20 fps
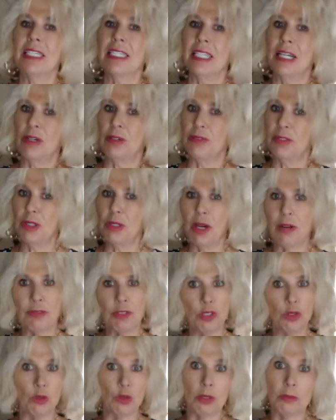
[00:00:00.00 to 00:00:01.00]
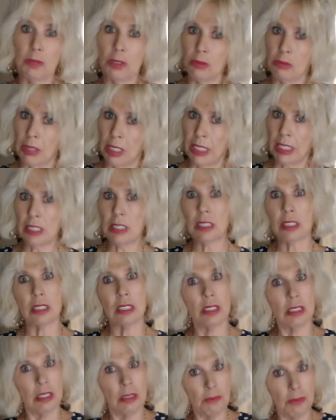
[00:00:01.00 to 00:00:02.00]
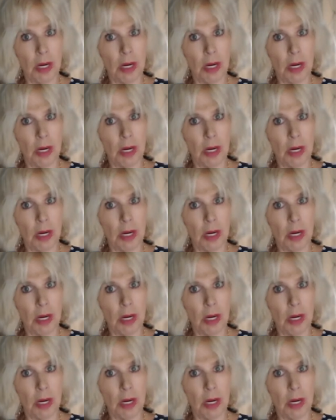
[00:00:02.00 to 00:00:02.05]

Now, if you have a normal waist,